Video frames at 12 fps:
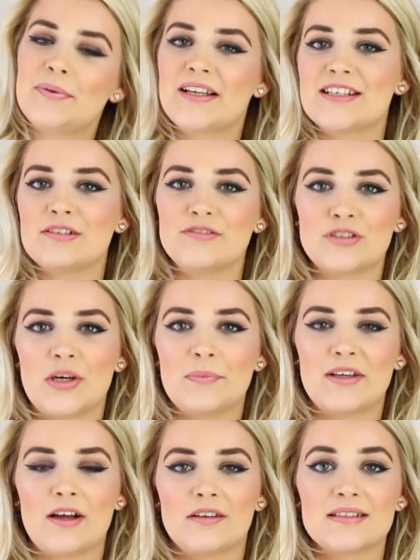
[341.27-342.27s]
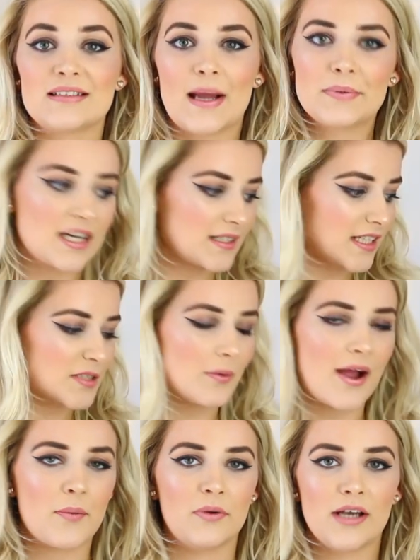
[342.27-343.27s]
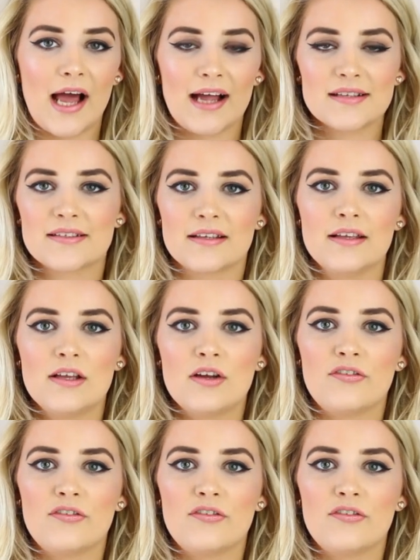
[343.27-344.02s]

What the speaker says: Please come join me on Snapchat, because that's where I will ask